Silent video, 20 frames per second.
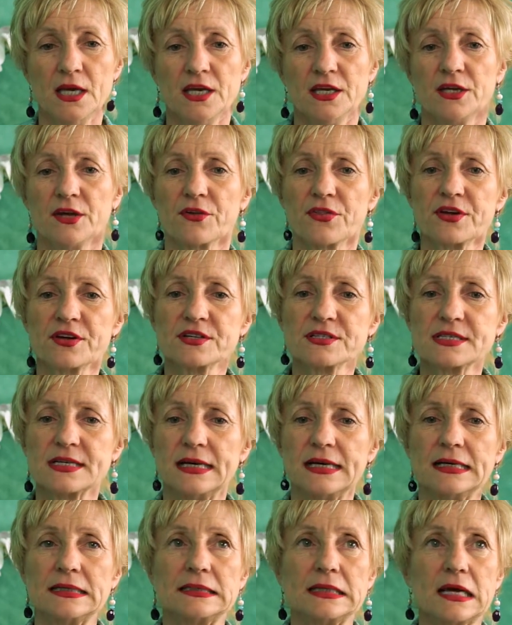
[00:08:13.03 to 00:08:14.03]
You know, there's
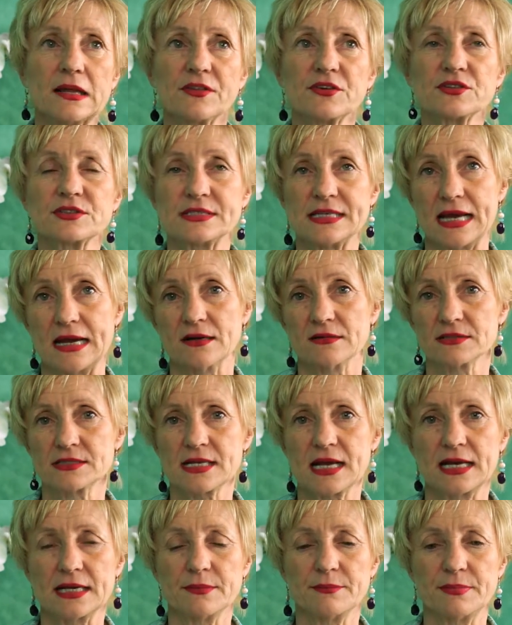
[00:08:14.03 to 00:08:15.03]
another
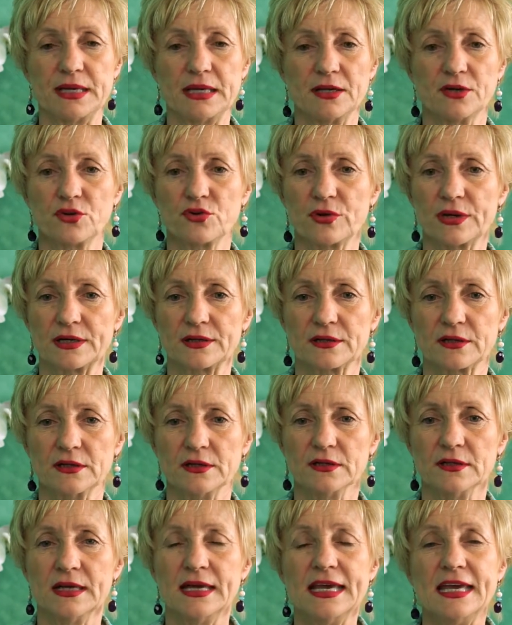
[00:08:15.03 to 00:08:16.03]
downside of being
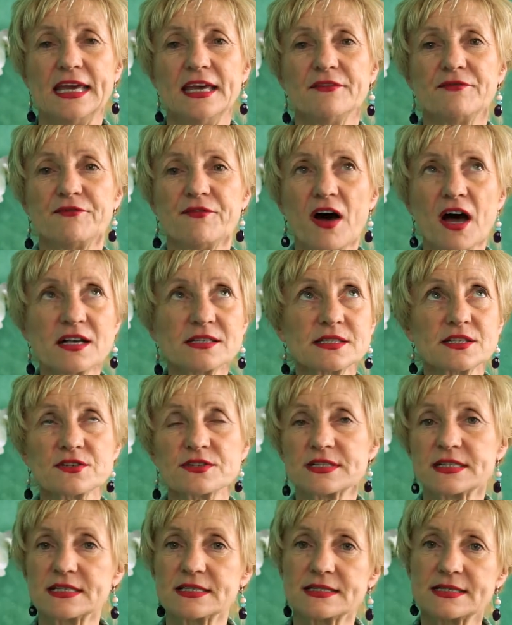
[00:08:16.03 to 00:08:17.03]
critical. It
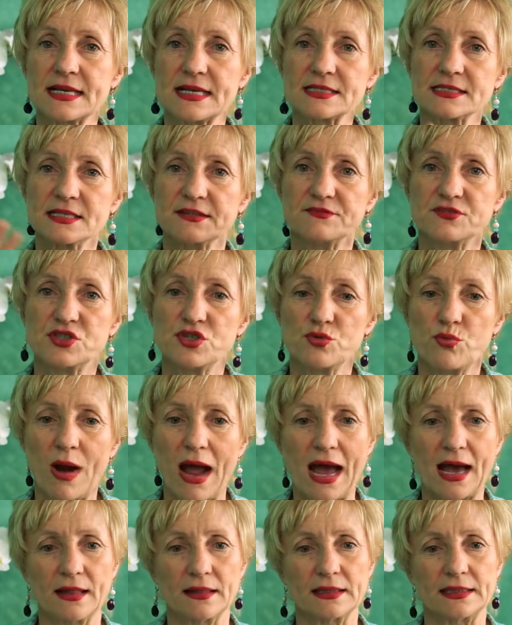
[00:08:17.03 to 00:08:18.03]
fosters this sense of
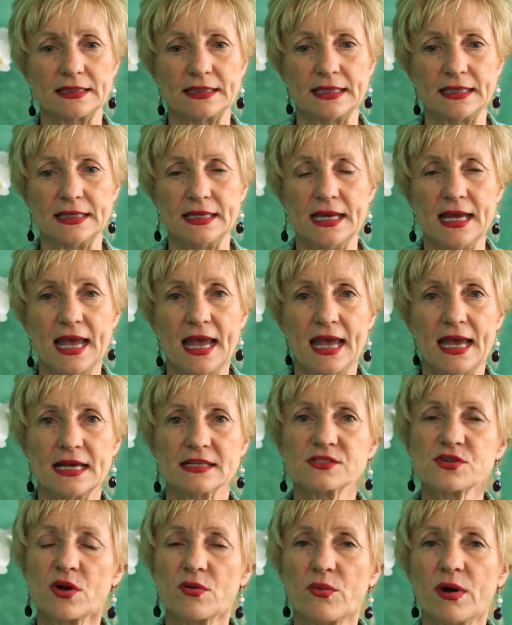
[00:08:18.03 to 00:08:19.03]
duality.
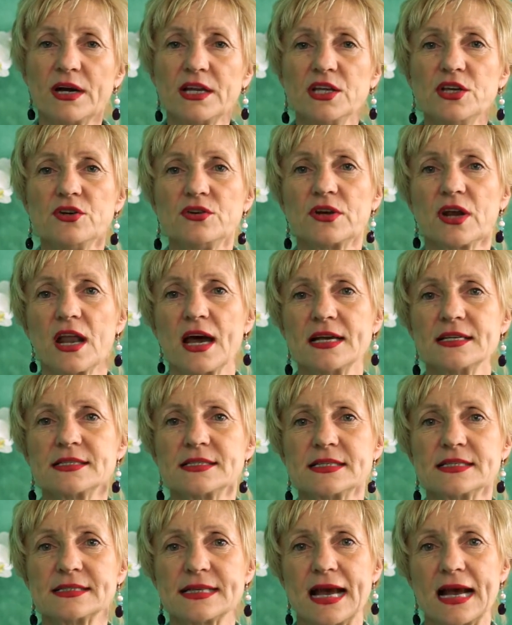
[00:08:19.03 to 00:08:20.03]
And so I want to utilize
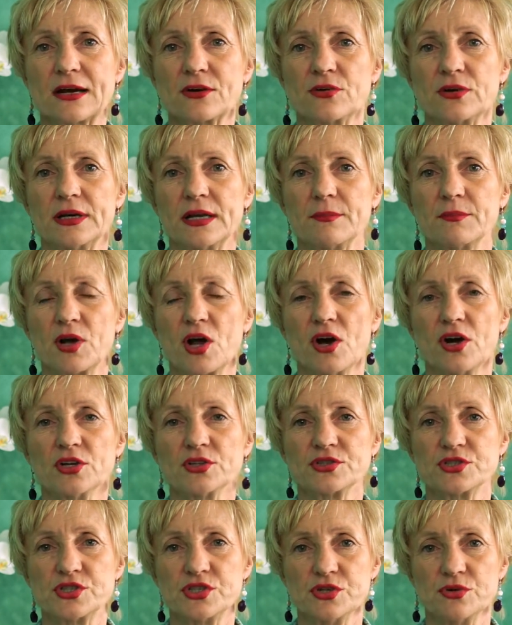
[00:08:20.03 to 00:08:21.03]
this acronym
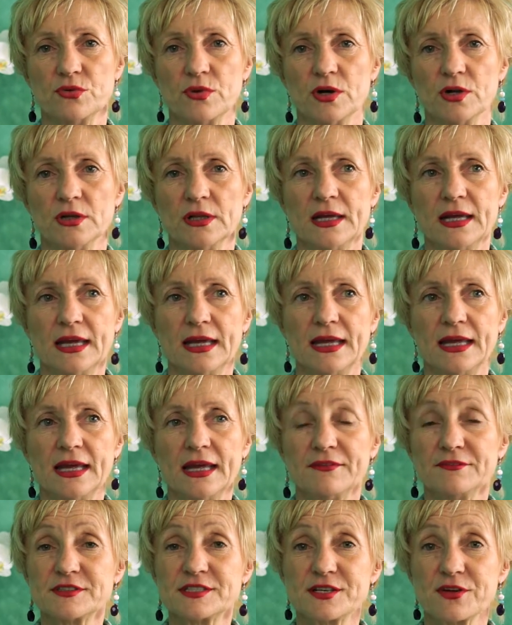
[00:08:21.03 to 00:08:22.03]
called DUAL.
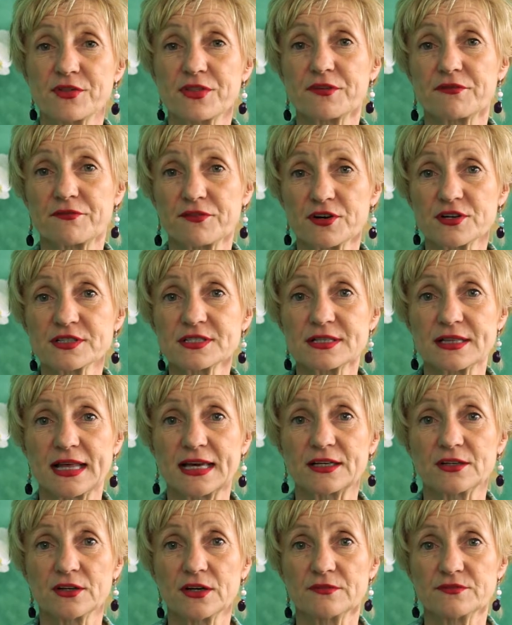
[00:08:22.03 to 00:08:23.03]
And so the first
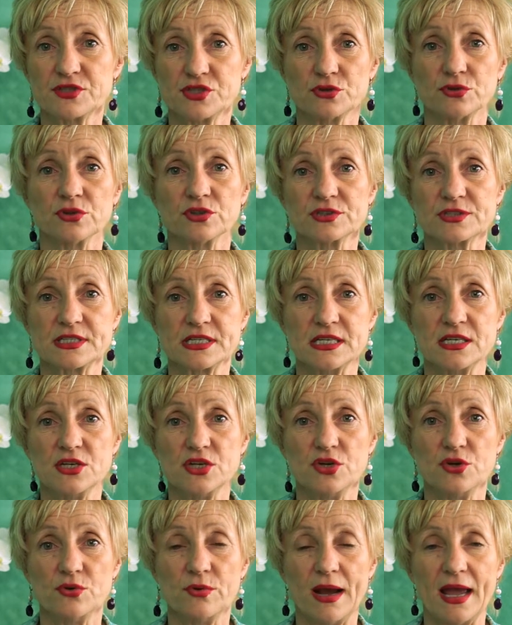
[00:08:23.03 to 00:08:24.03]
letter of DUAL,
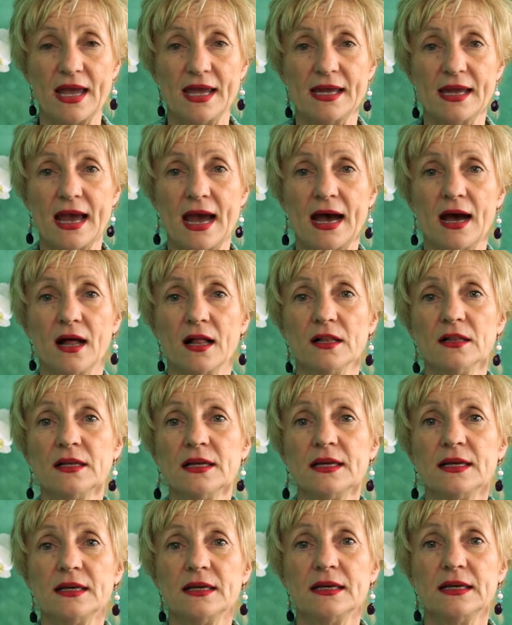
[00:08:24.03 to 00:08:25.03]
D-U-A-L,
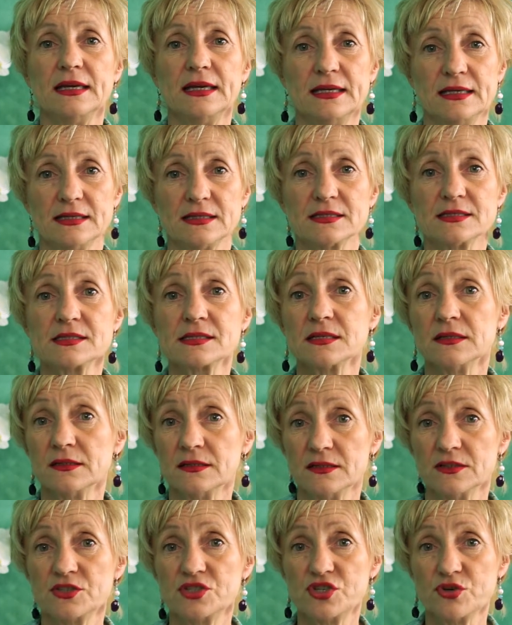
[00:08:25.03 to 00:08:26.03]
is
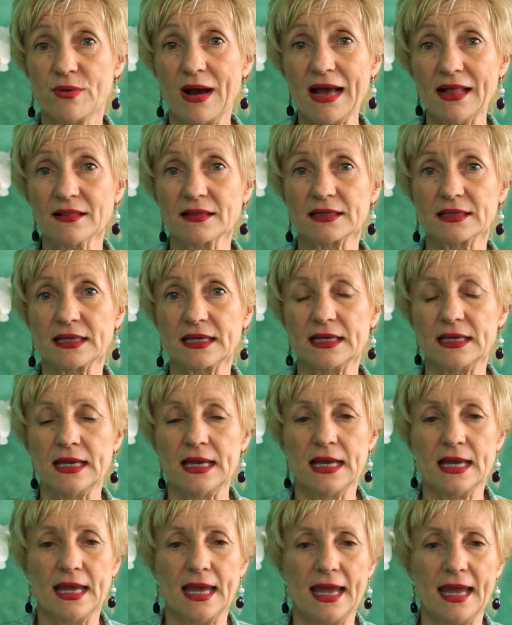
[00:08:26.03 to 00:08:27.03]
duality.
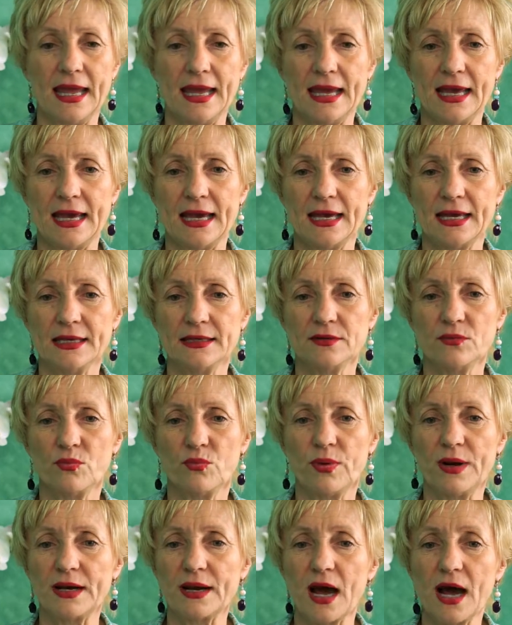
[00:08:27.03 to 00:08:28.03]
And
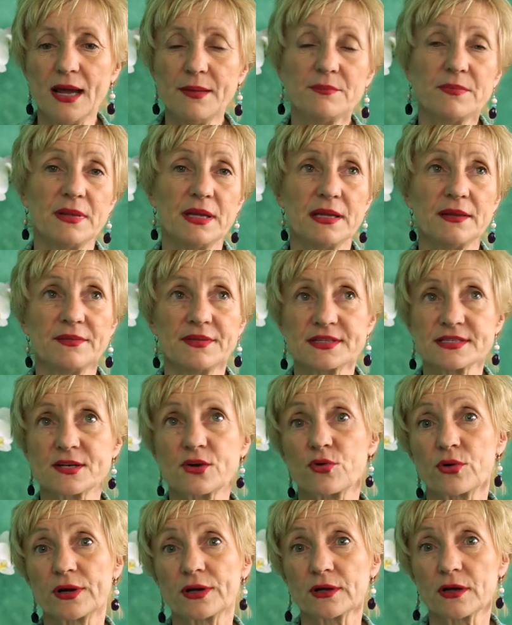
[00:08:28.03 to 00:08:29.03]
when I'm in this
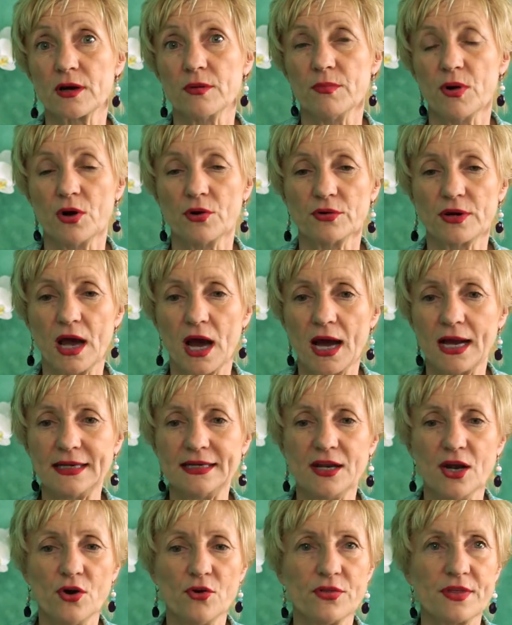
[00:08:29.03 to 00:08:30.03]
critical mode, I
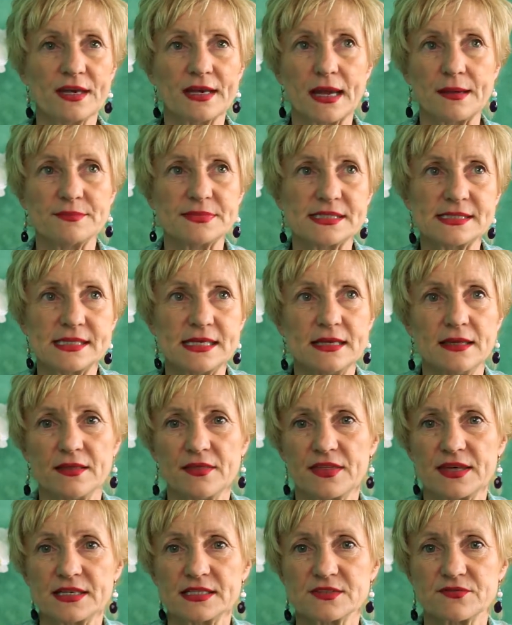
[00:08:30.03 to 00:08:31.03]
know that I'm seeing
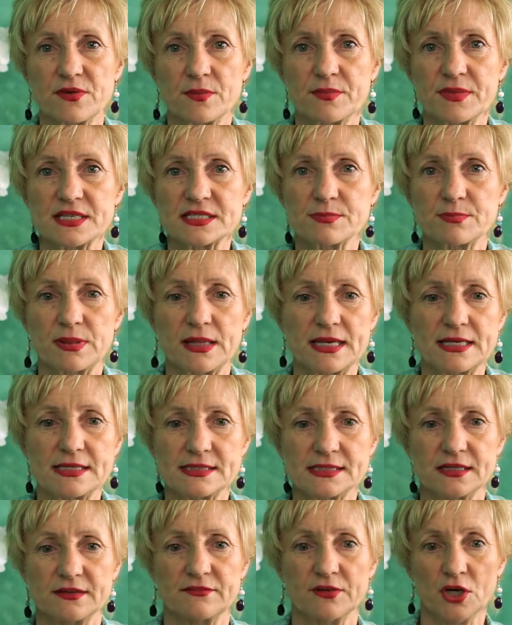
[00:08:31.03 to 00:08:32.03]
things from this
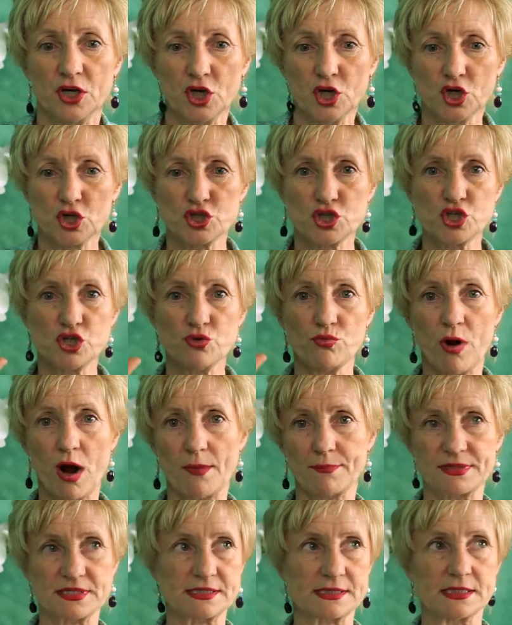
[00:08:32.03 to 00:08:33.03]
place of 2
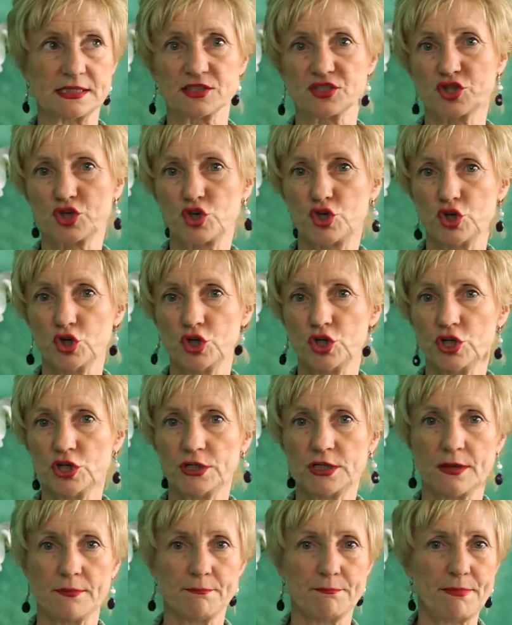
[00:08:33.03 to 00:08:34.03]
opposites,
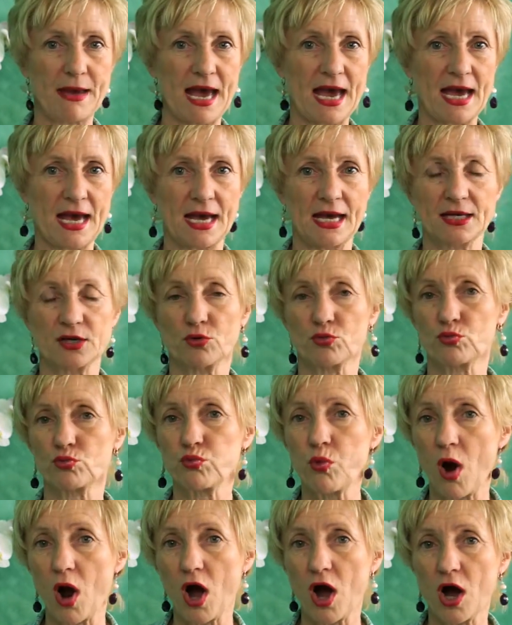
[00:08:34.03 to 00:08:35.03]
good, bad,
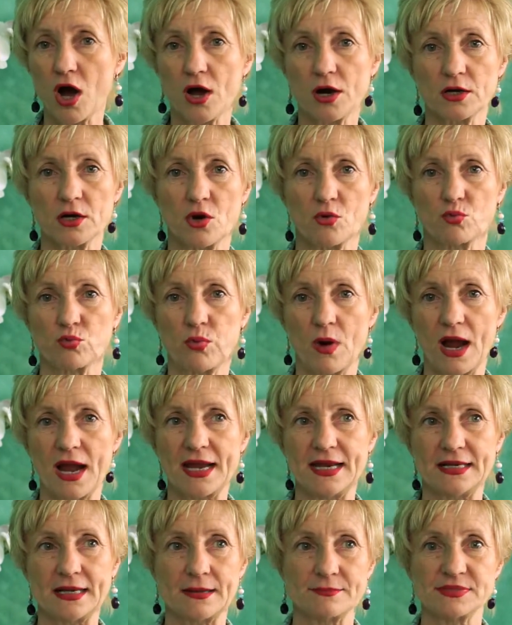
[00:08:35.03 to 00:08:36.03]
wrong,
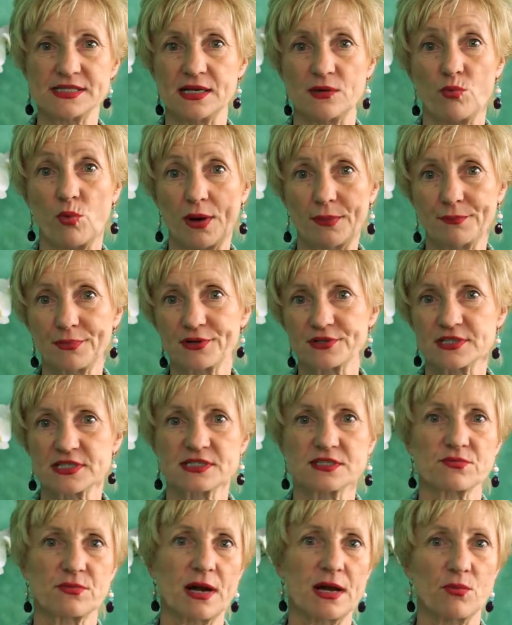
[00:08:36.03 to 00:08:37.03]
right. I'm seeing one
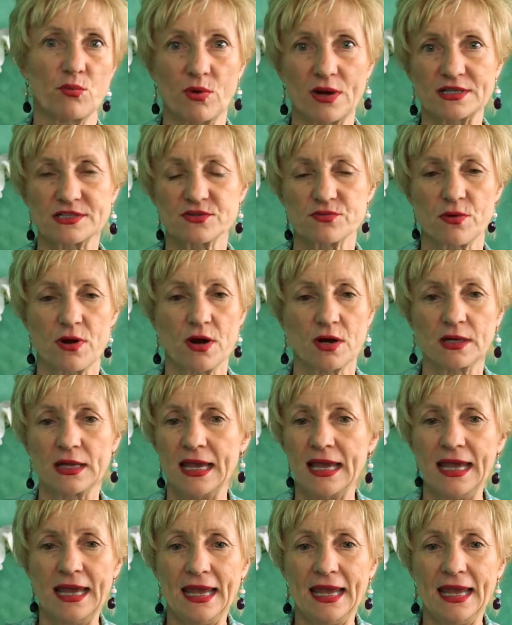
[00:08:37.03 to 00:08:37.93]
person's right, one's wrong.